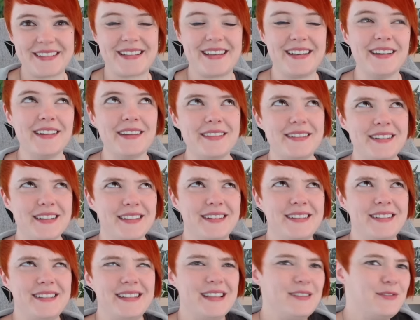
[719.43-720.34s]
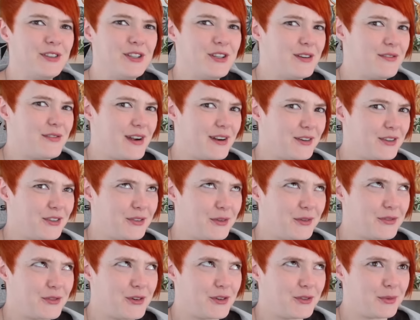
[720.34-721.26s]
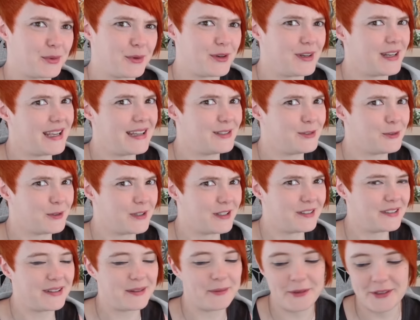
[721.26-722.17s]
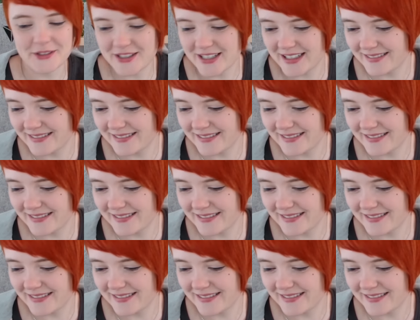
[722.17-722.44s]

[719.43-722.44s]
because it's Steven Universe, so of course we're gonna get donuts to watch